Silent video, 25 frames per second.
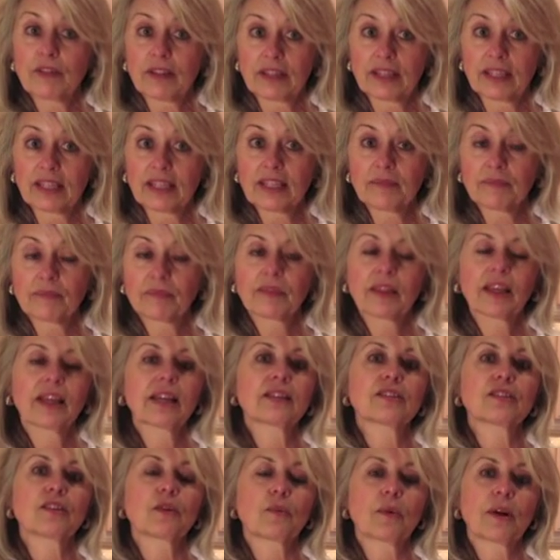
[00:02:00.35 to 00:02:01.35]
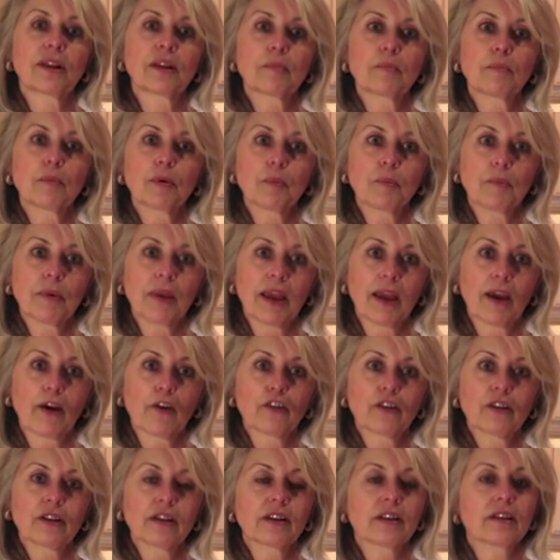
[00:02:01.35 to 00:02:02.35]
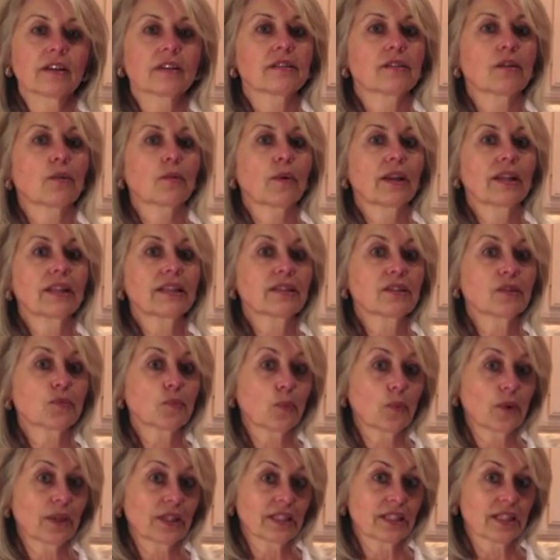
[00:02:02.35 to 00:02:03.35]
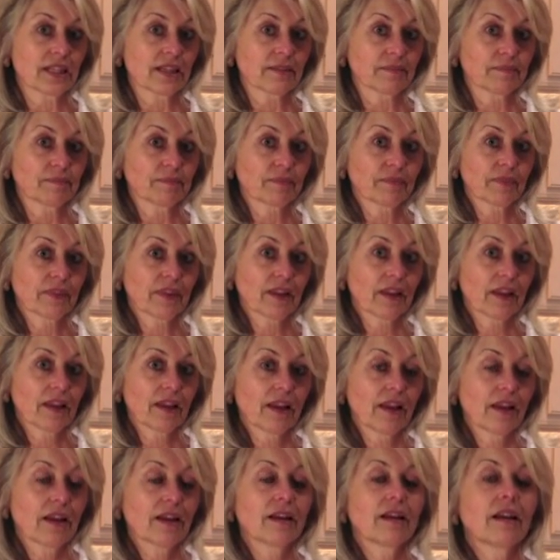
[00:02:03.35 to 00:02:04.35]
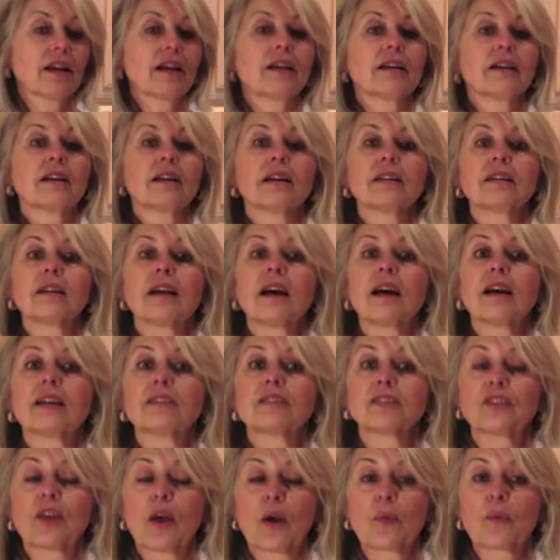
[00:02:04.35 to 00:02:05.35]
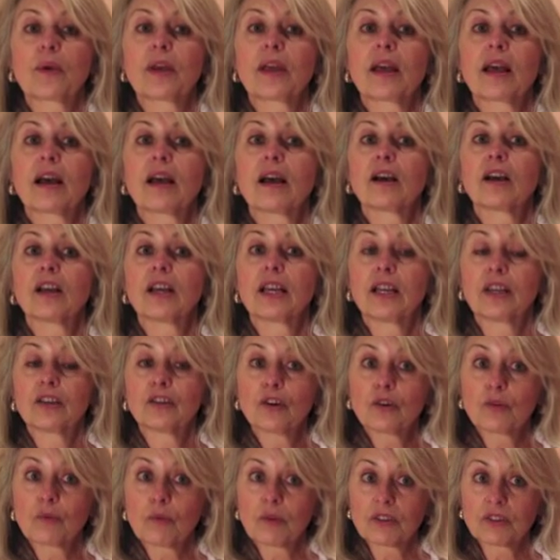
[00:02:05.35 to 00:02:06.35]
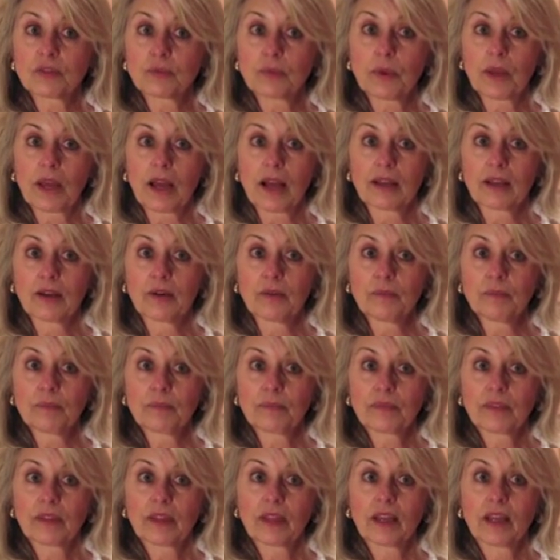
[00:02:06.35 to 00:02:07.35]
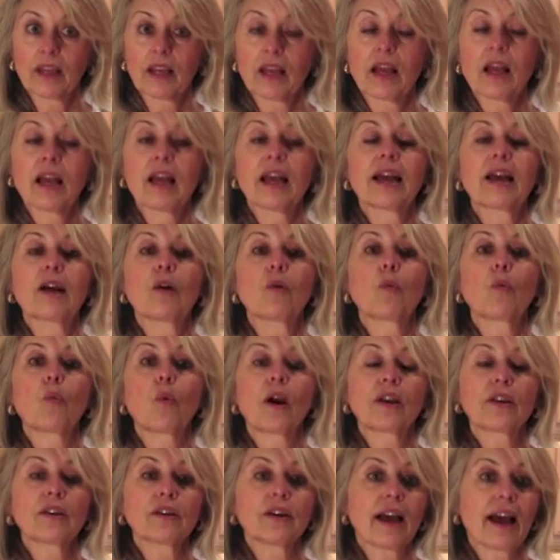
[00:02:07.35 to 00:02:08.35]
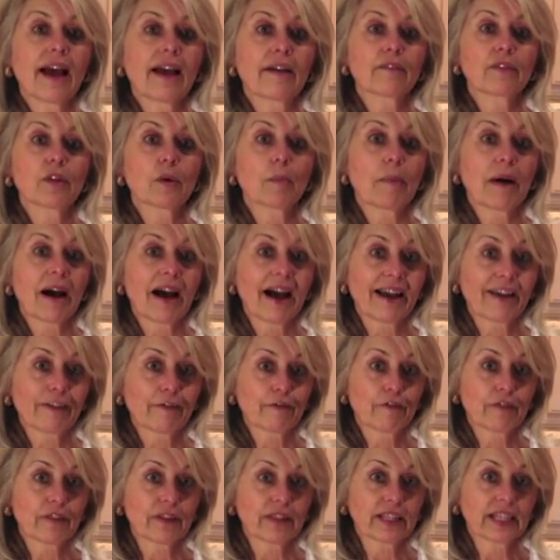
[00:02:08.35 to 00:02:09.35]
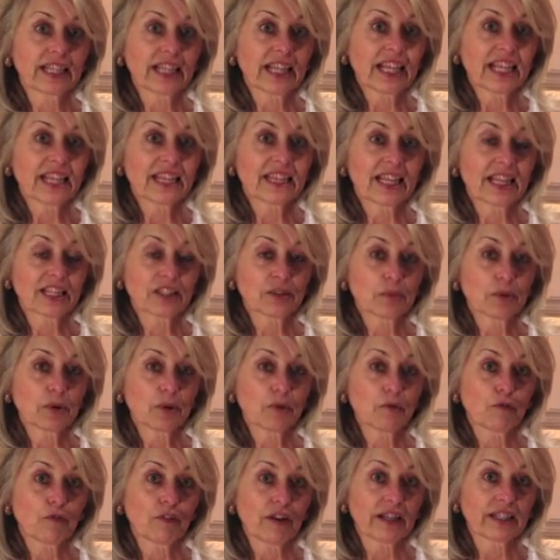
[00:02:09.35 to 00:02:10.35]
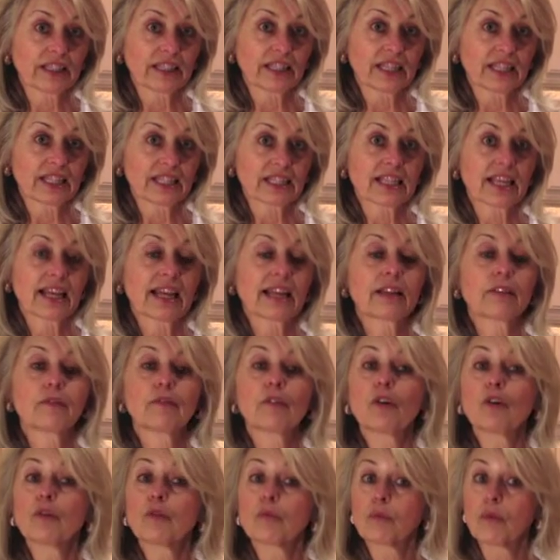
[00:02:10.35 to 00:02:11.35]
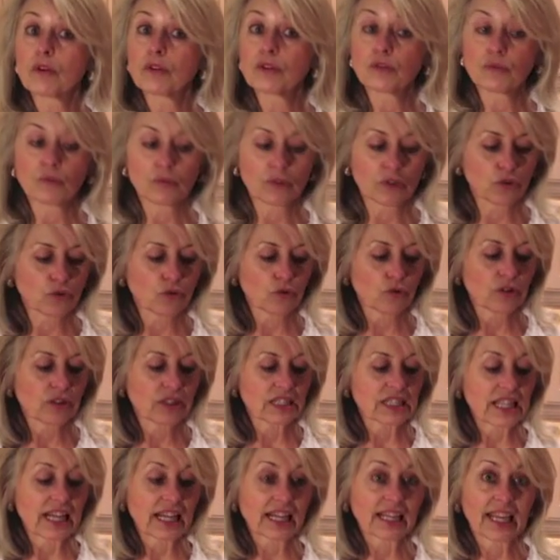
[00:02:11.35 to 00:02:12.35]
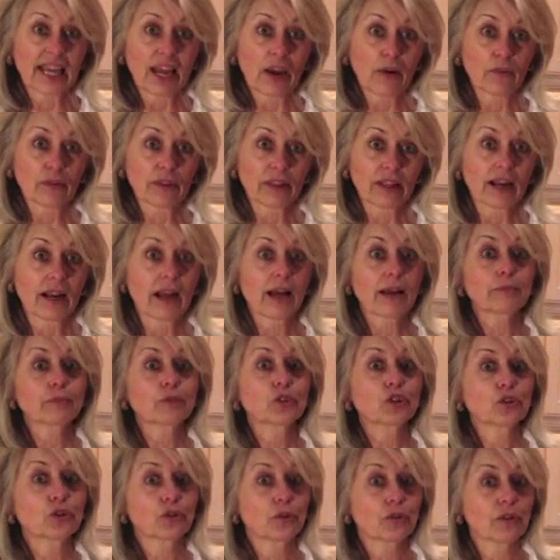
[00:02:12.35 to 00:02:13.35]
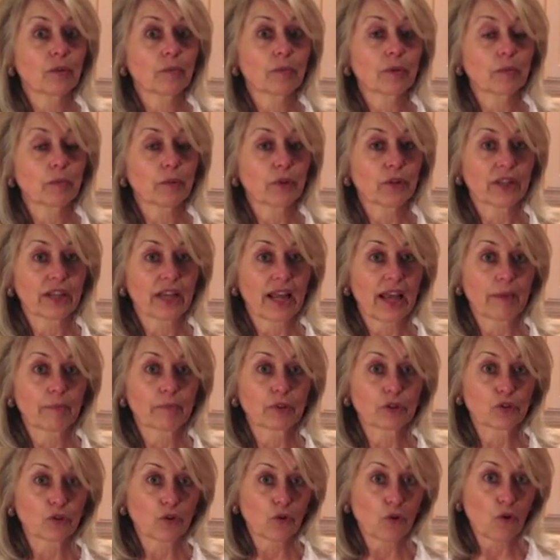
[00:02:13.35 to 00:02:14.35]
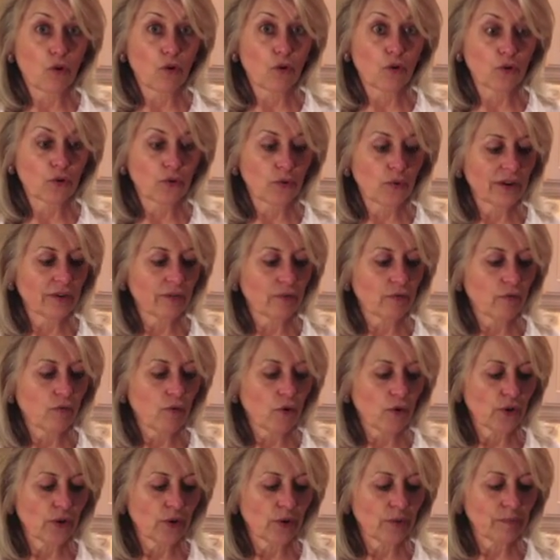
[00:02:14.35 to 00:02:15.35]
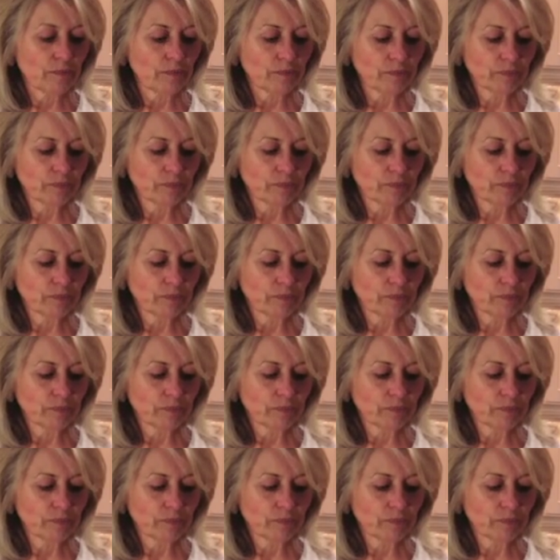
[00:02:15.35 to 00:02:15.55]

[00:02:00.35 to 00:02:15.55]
filling. It's already prepared. It's already sweetened. So, in your grocery aisle, where you have the pie filling, that's where you'll find this. And if your grocery store does not carry that, I'm sure they'll be more than happy to order it for you.